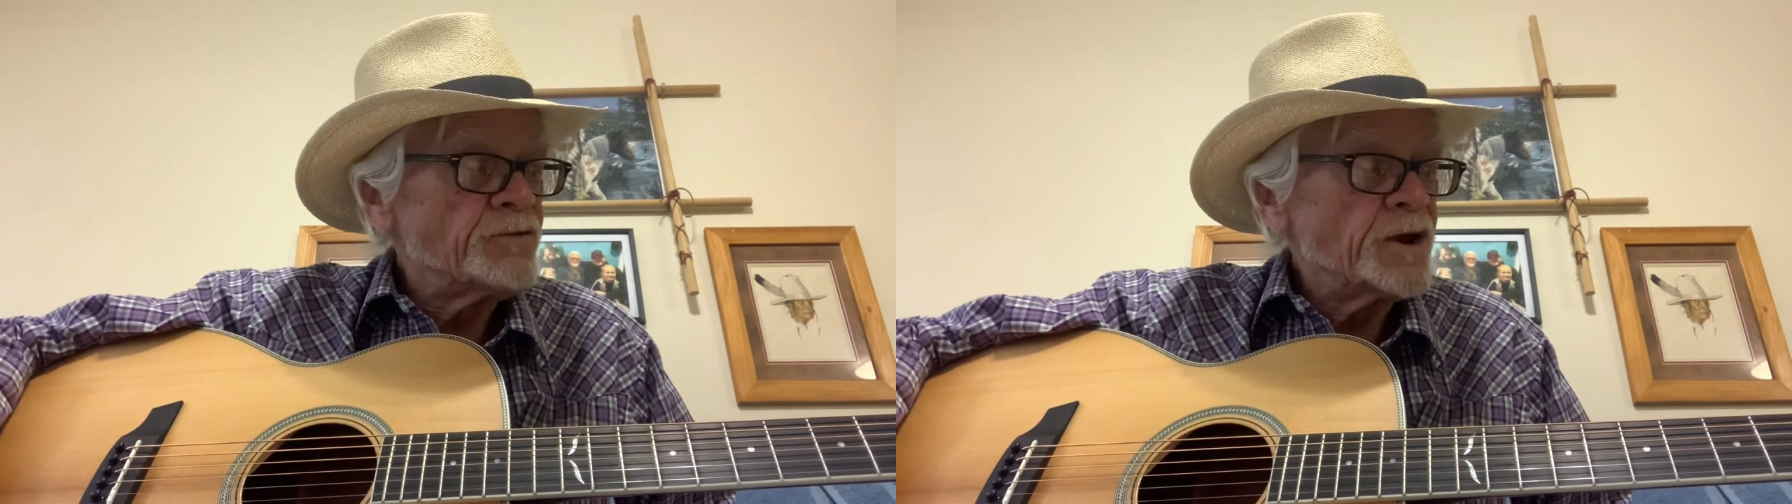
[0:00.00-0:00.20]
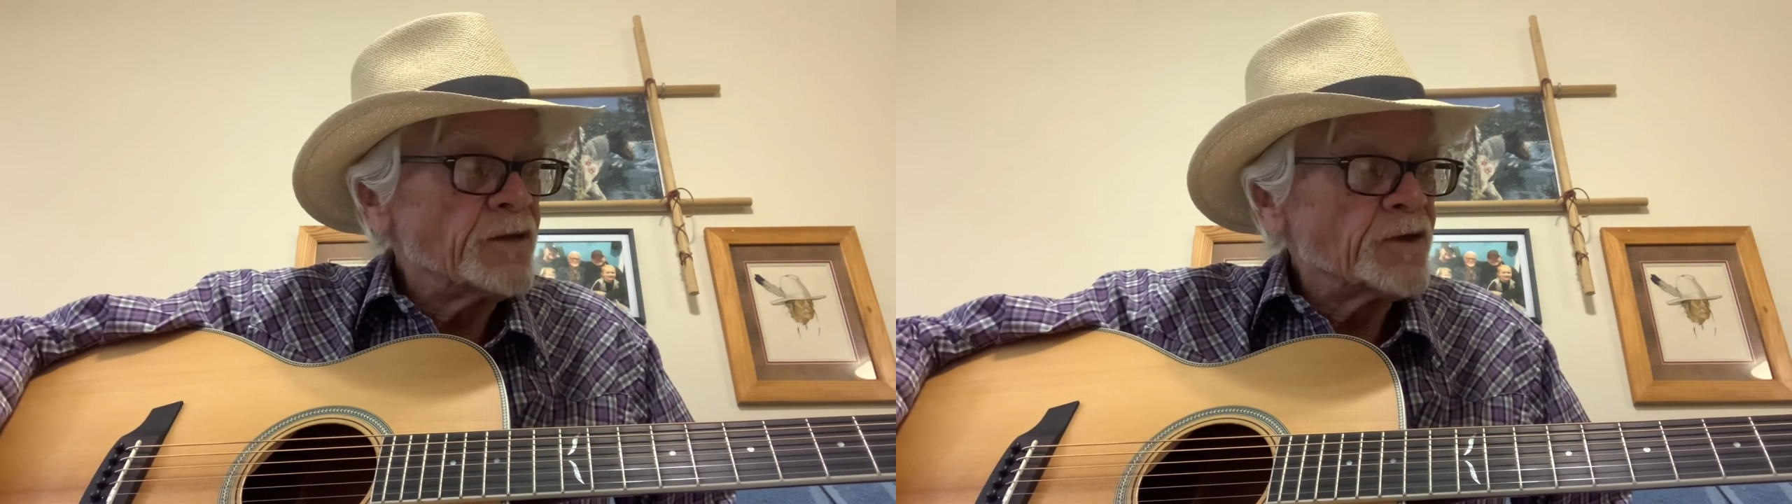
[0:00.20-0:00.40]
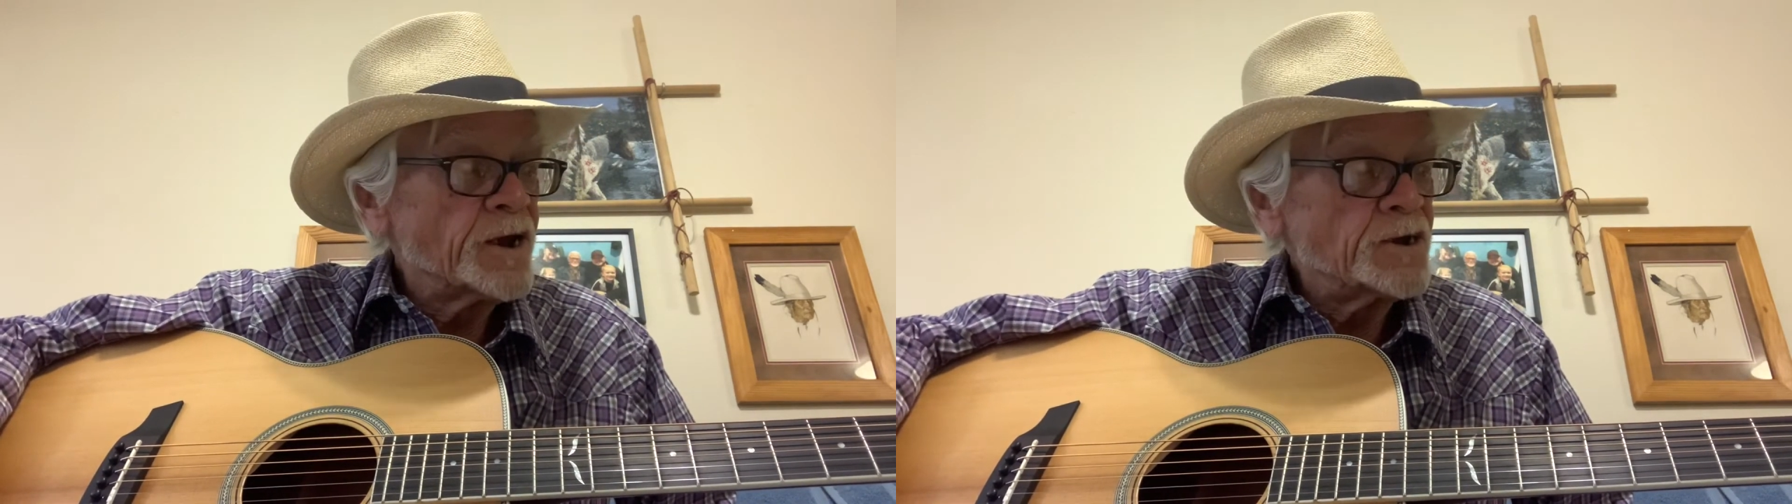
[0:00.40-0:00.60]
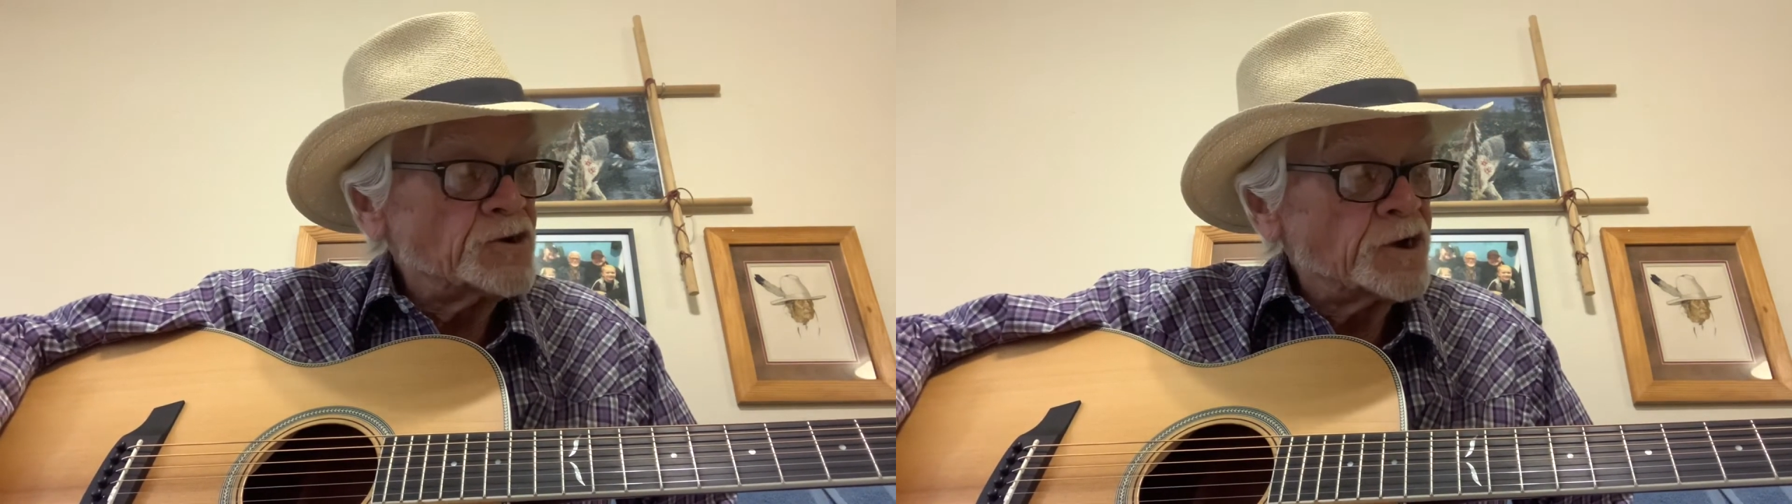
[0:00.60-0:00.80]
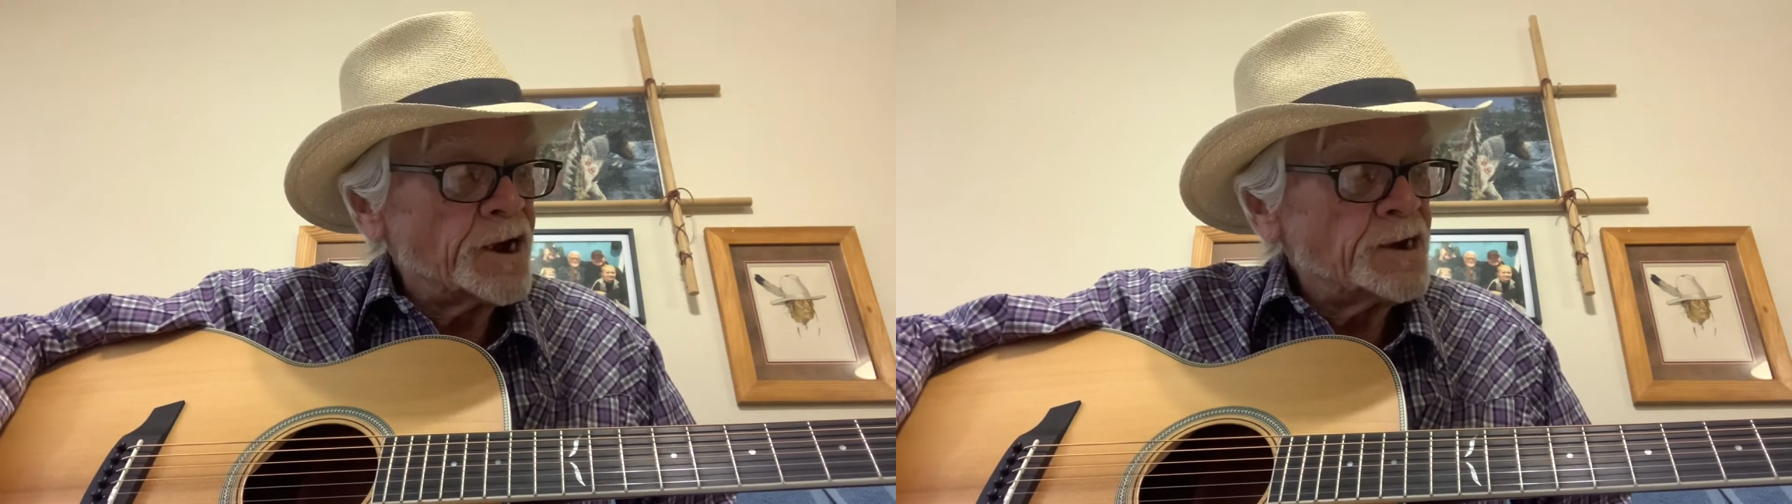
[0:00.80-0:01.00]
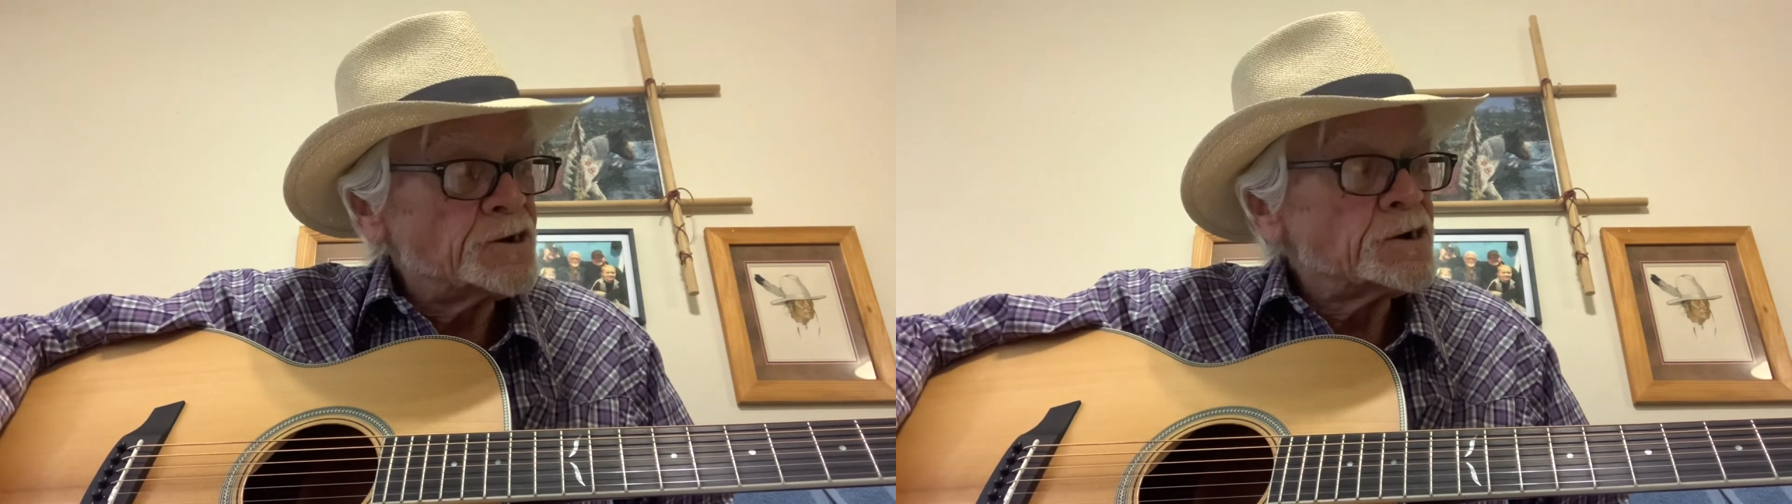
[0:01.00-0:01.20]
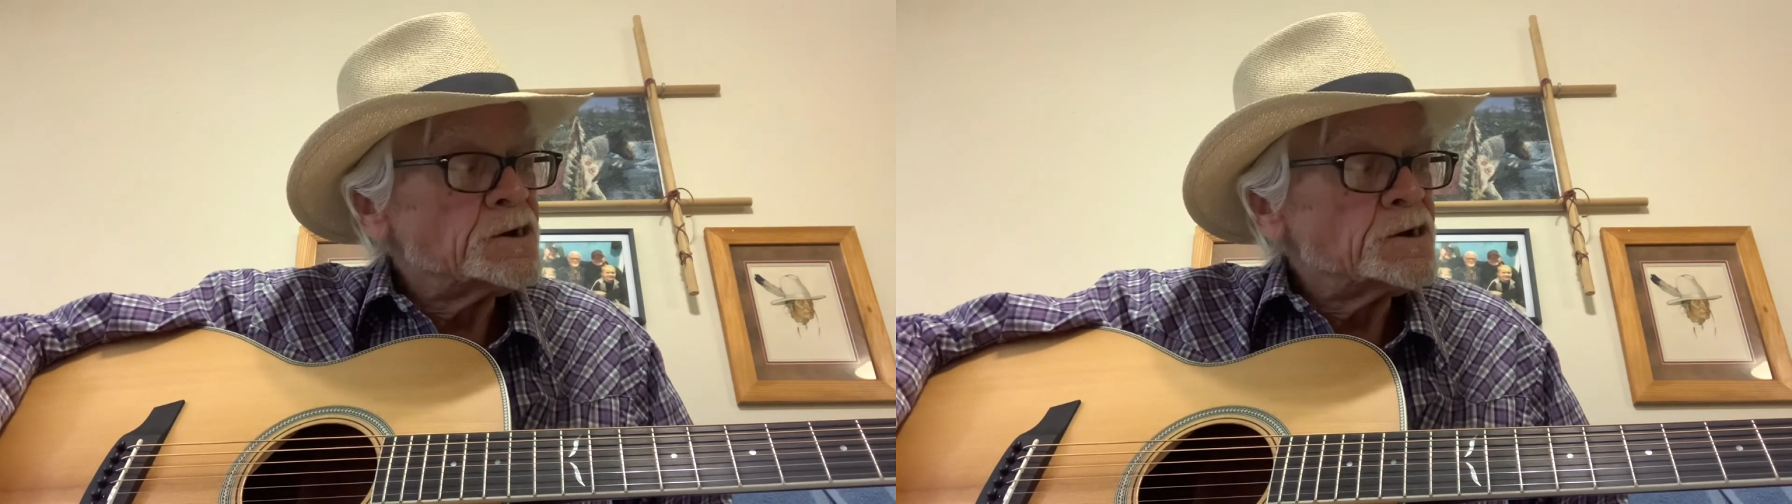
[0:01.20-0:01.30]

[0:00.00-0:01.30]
anything changed.